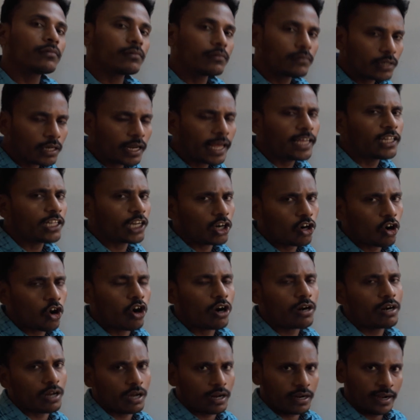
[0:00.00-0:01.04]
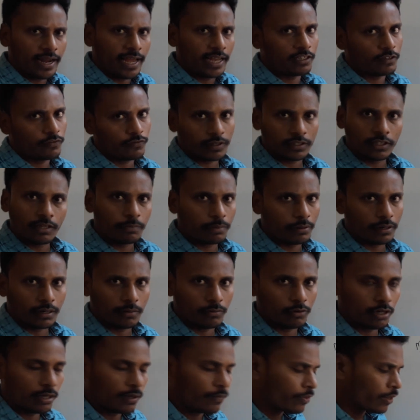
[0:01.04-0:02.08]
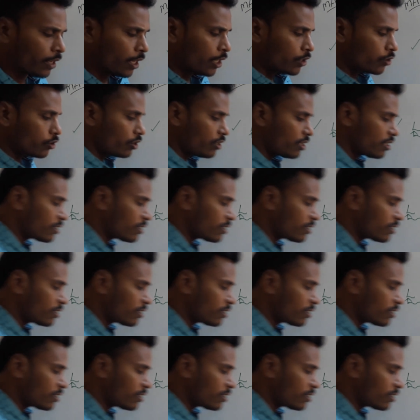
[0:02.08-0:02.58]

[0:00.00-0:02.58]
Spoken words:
neither chord nor tangent for the parabola. So this